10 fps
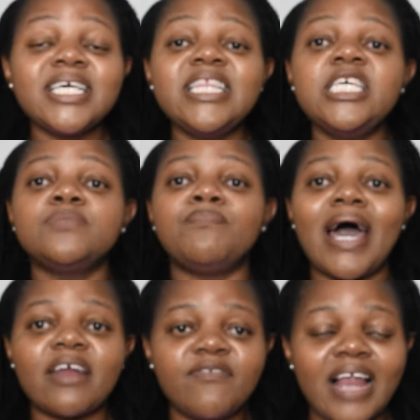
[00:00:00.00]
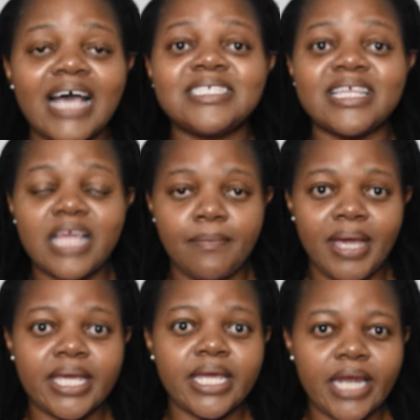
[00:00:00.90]
these butterflies that they're
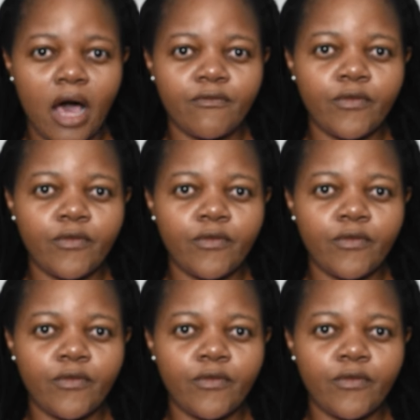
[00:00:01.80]
making now